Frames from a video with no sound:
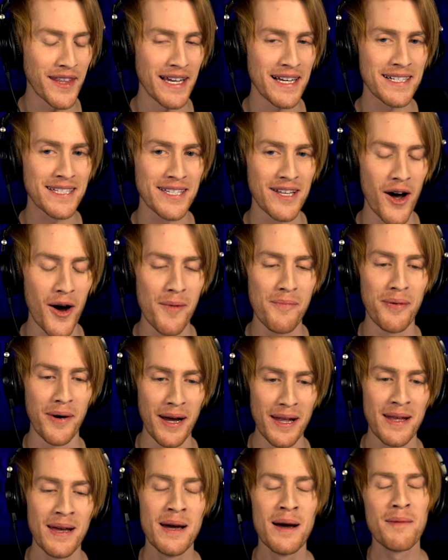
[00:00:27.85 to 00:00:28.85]
think so,
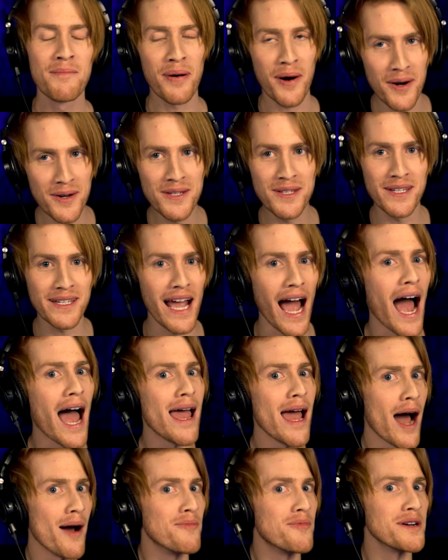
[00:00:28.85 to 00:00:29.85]
but personally,
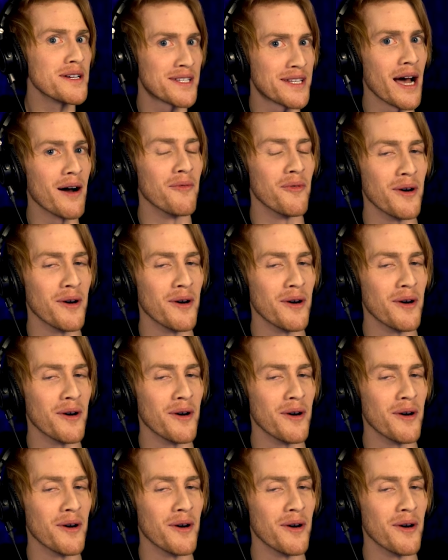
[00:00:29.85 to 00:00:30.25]
I, I, wish that